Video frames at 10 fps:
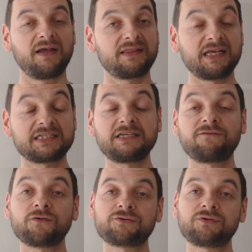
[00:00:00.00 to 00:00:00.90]
That's it
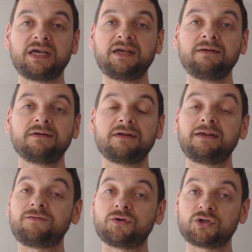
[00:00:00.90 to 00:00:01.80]
for today.
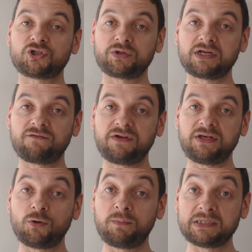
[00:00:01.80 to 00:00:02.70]
If you enjoyed that
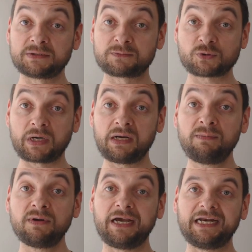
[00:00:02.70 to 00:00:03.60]
video, please subscribe,
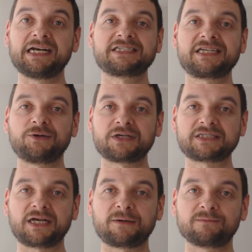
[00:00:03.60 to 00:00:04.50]
and I'll see you next
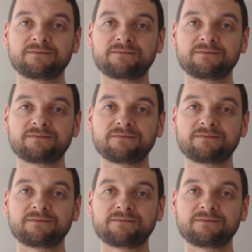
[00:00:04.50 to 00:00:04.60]
time.